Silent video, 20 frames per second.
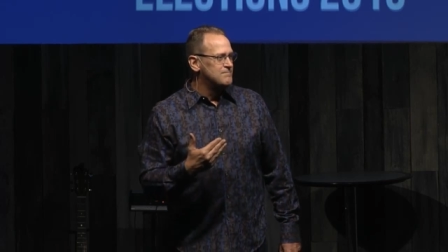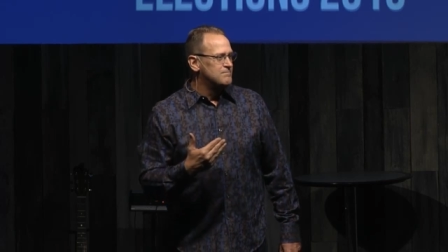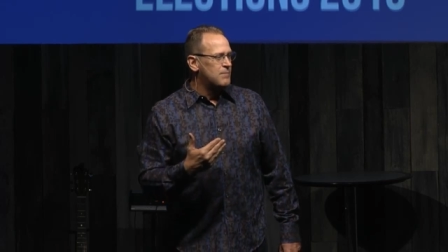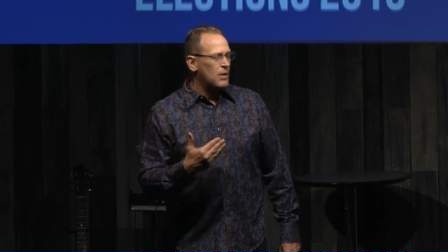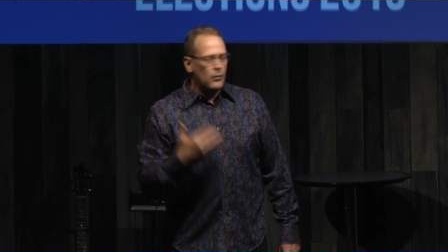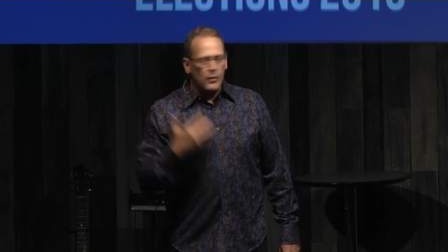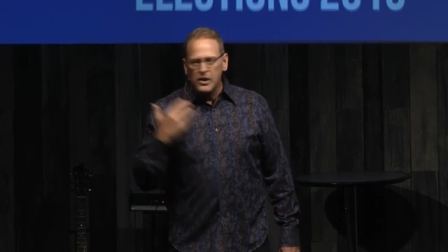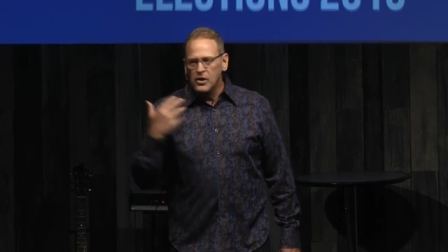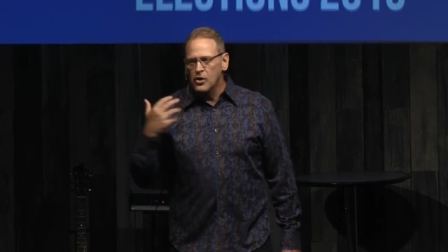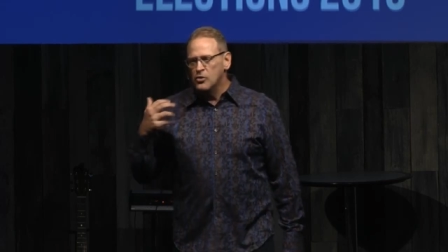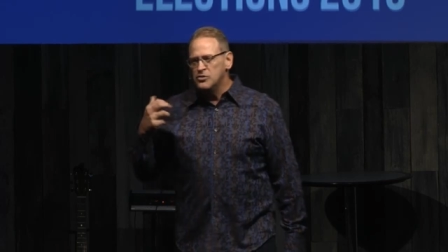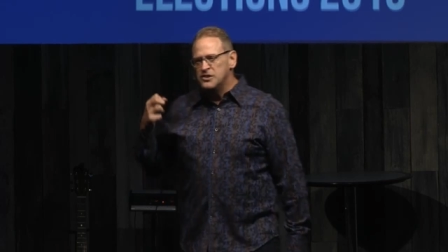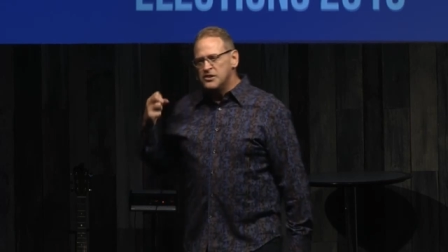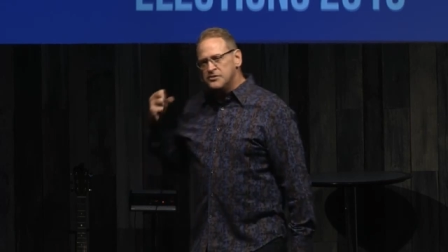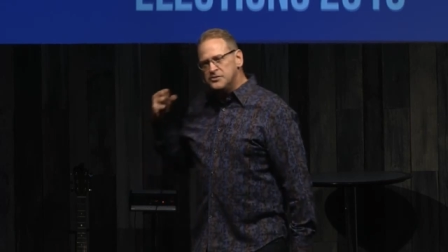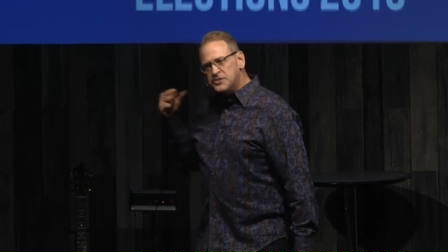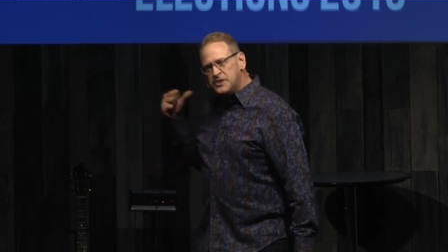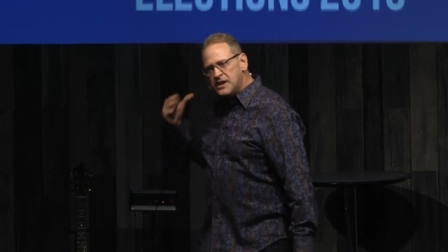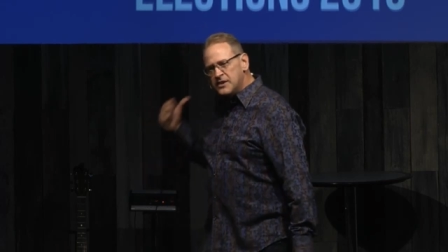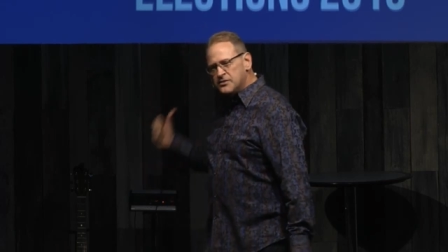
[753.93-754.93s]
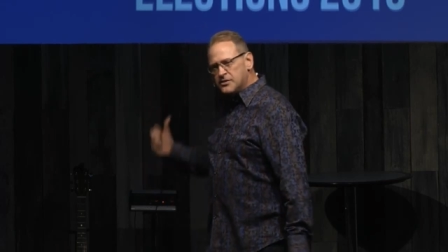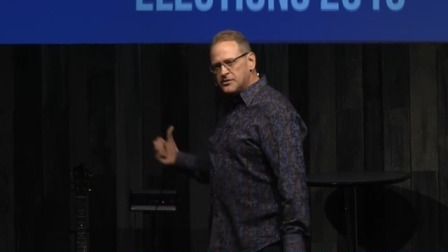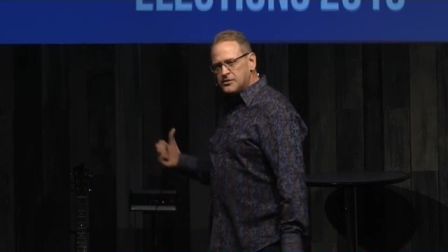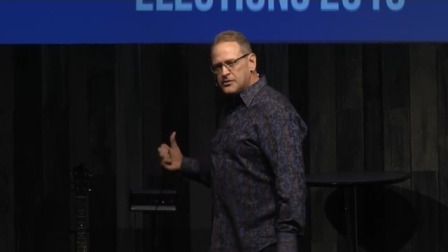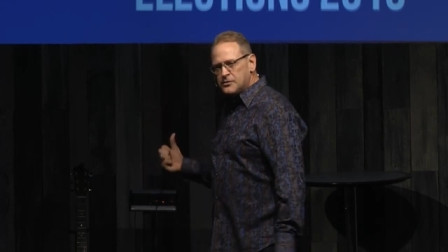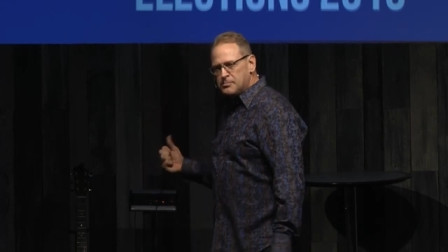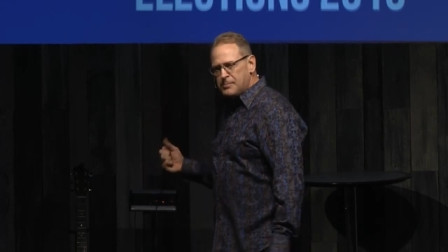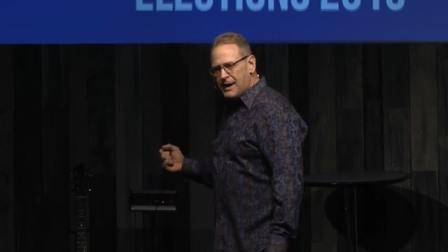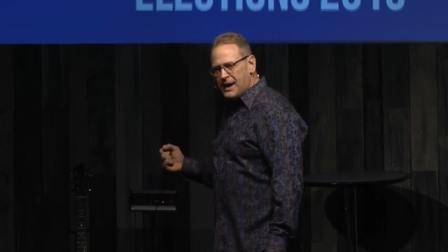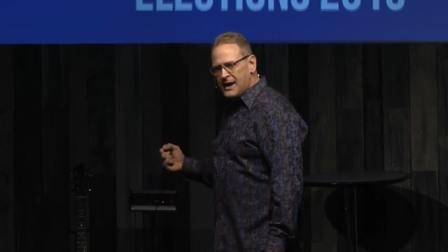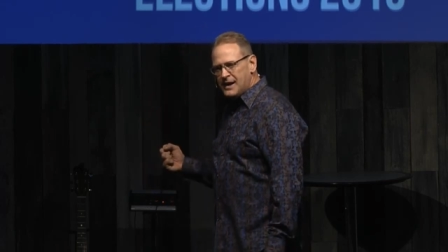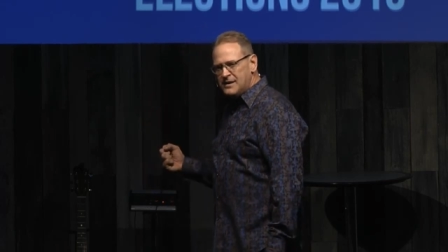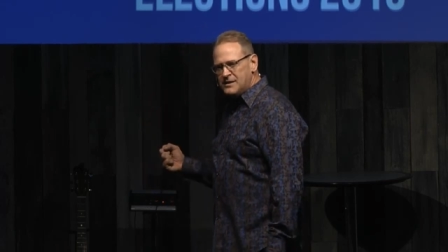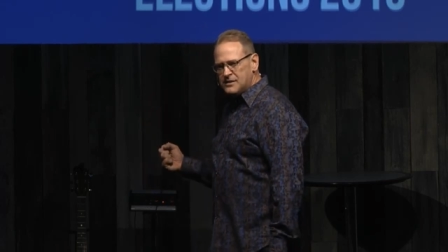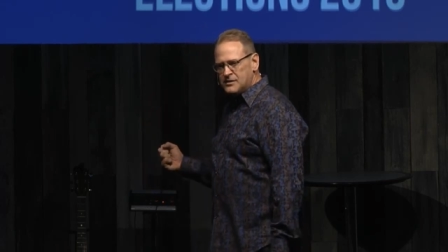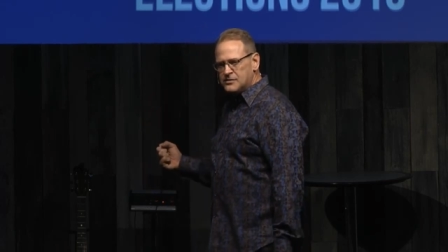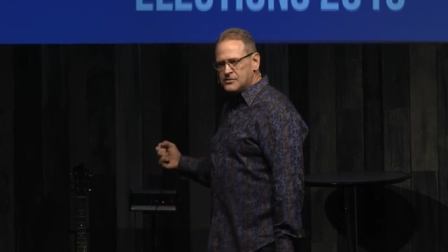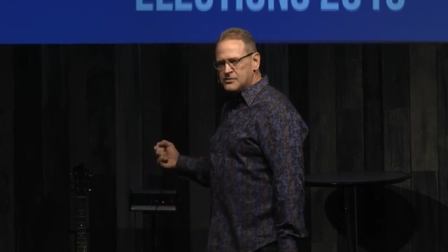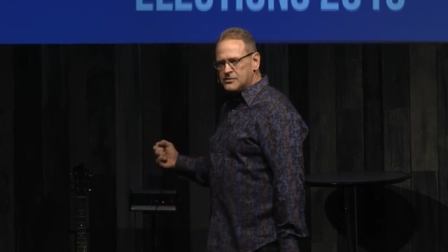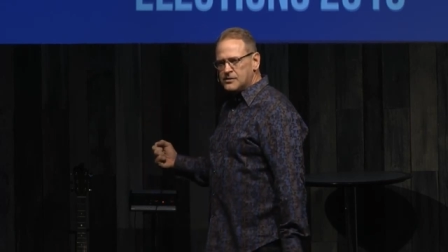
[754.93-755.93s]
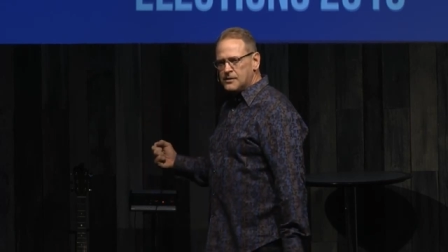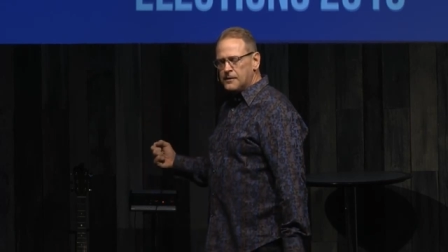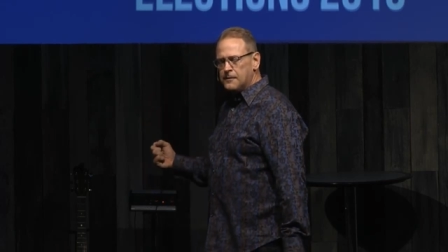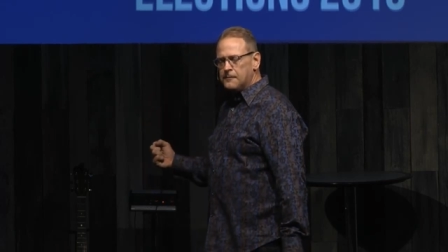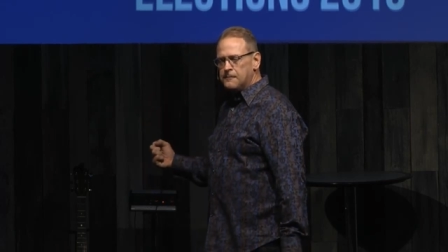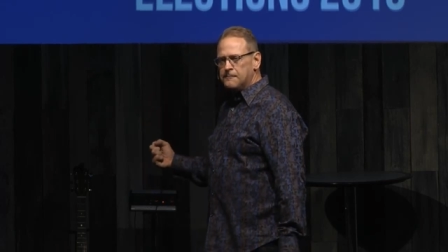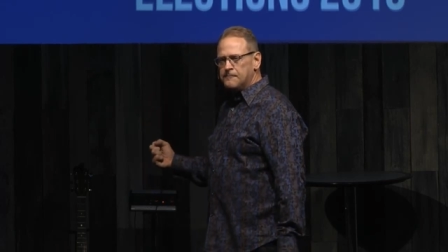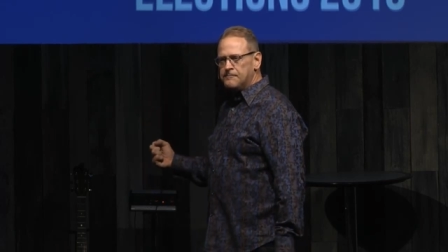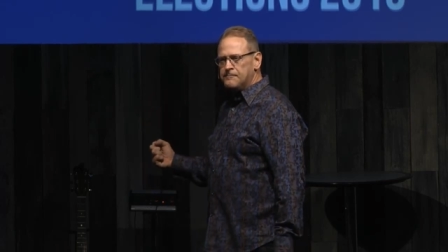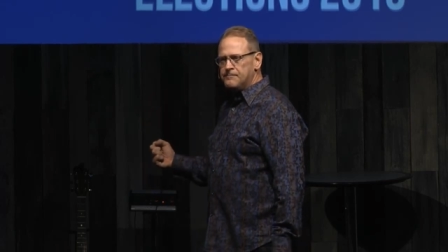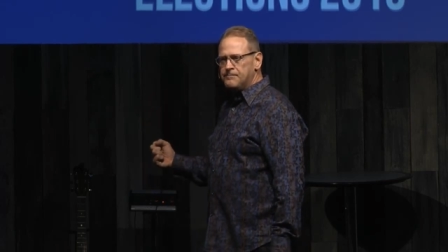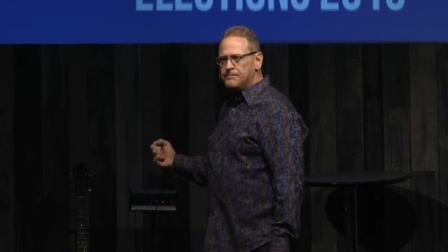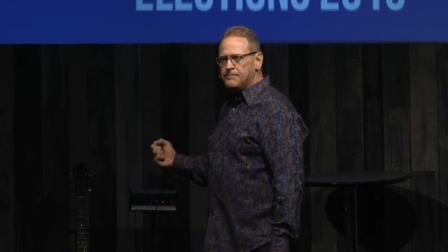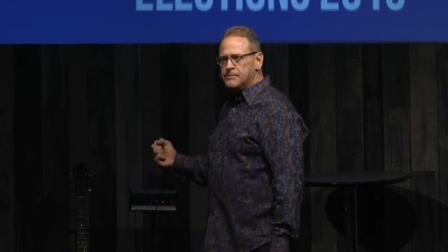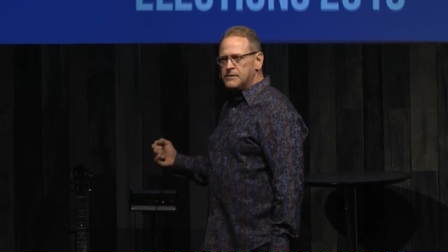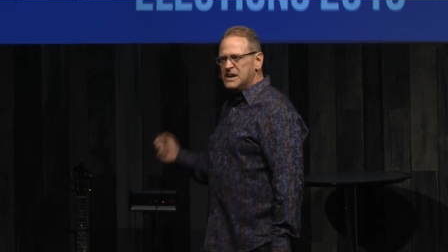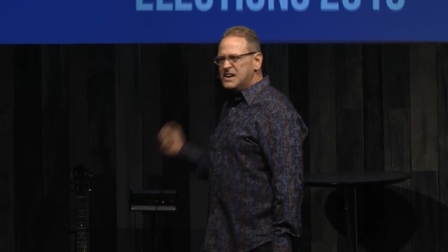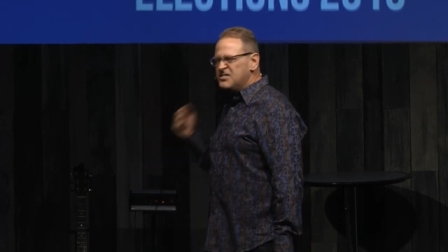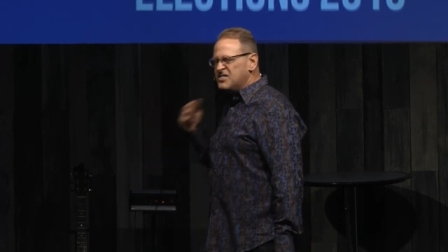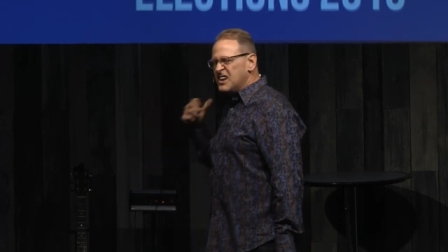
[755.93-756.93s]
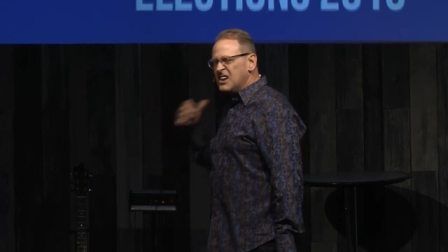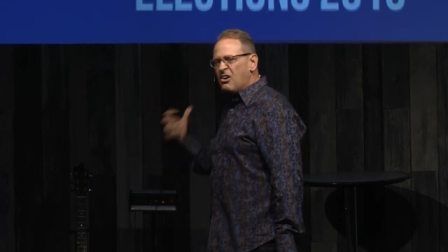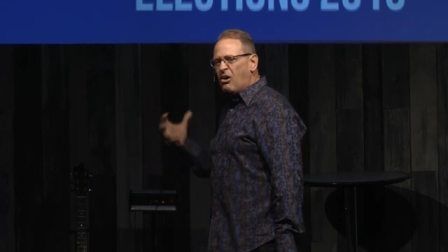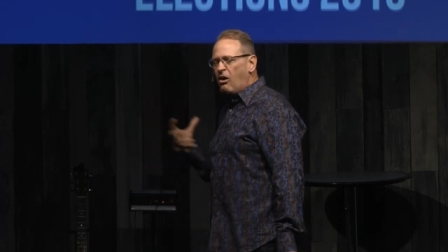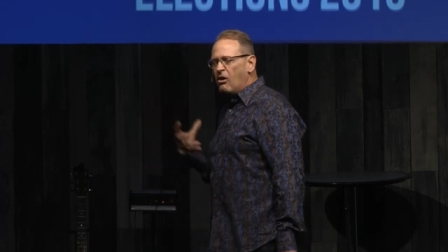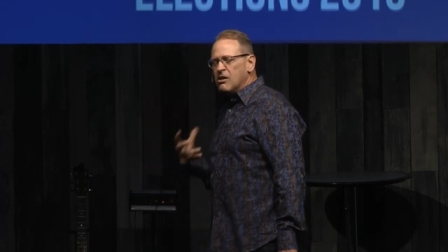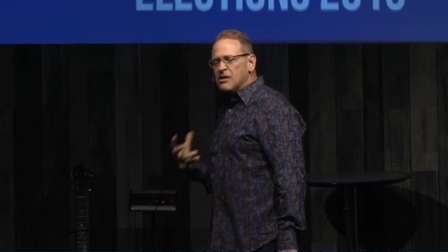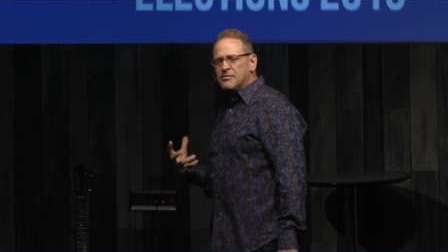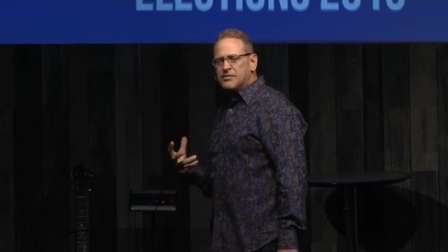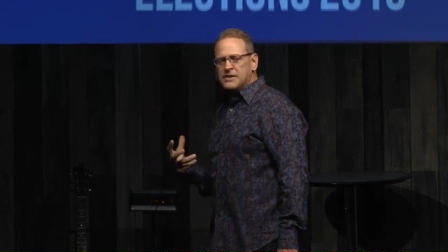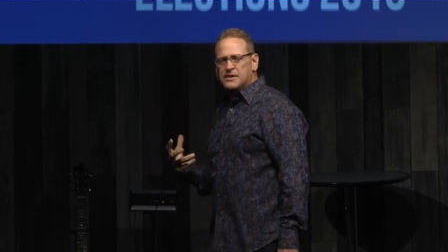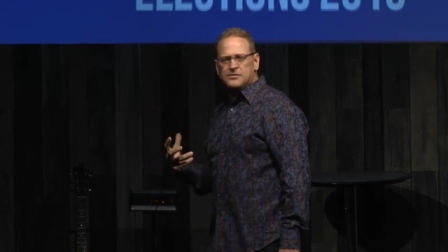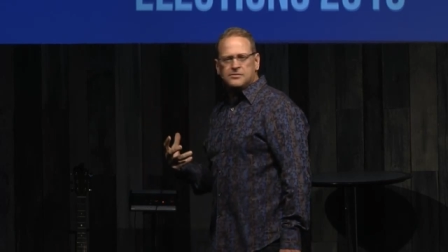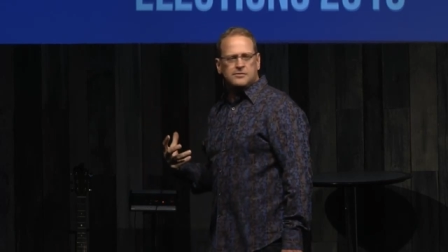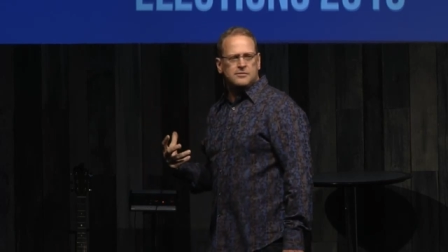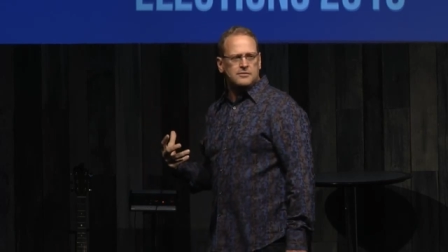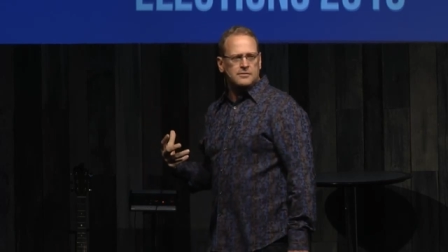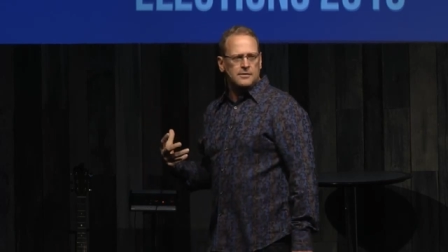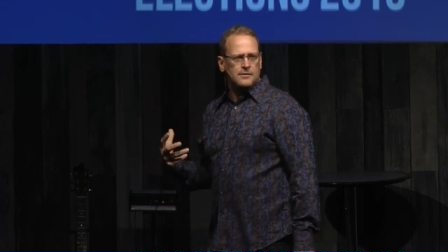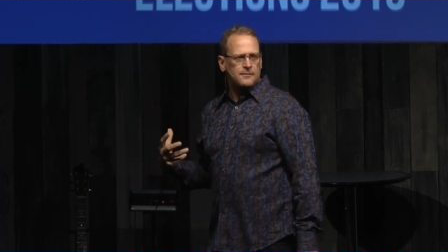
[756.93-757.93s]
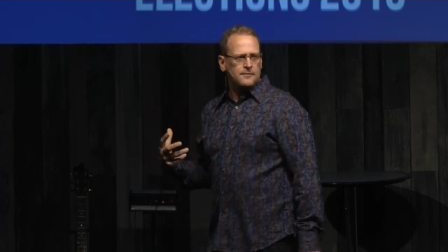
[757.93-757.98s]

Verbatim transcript: But we know that Jesus is behind us, He's in all of this.